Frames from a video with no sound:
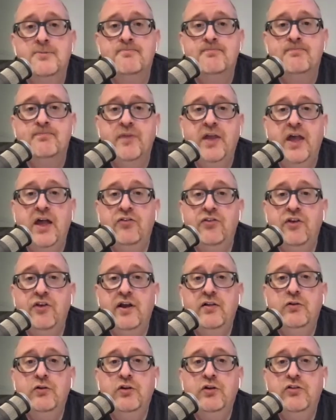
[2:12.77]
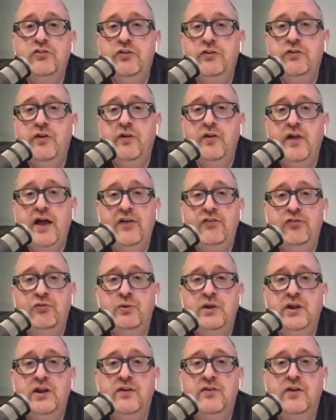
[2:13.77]
As I alluded to in the last
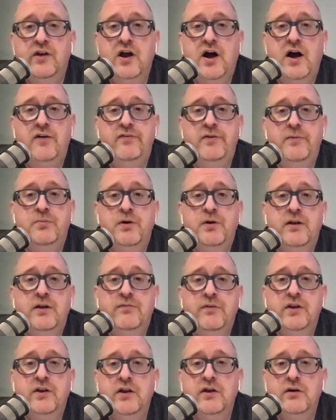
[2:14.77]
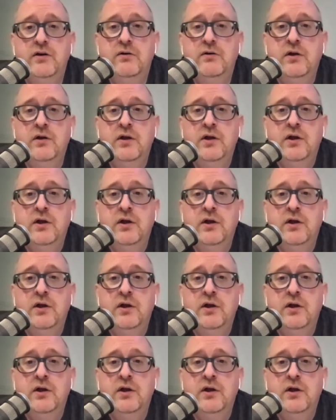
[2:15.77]
week in the coffee break video,